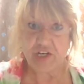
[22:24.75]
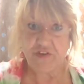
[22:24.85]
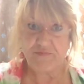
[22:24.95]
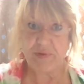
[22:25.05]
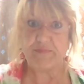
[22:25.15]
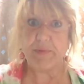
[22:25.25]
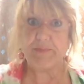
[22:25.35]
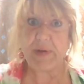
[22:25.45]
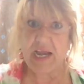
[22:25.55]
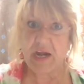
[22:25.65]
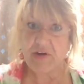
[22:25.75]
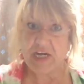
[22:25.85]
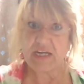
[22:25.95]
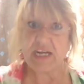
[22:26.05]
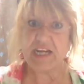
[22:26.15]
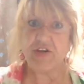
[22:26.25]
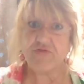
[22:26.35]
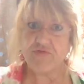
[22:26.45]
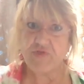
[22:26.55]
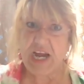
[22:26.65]
You've been preparing,
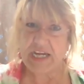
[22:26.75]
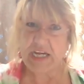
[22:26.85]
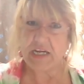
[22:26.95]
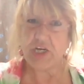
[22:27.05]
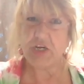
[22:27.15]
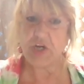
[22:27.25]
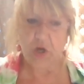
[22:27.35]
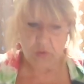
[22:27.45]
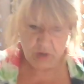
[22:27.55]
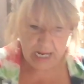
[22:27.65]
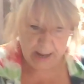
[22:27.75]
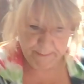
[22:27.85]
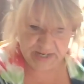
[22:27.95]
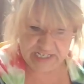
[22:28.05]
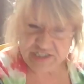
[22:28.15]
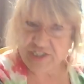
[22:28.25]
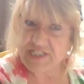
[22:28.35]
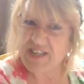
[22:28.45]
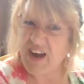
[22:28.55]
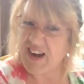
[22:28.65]
getting ready, you know, but it's
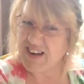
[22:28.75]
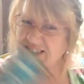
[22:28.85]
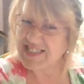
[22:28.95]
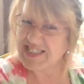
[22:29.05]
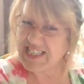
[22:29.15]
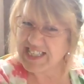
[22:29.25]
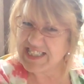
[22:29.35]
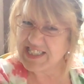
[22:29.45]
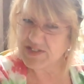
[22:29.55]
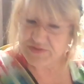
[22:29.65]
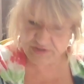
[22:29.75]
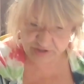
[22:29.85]
just hard to cut those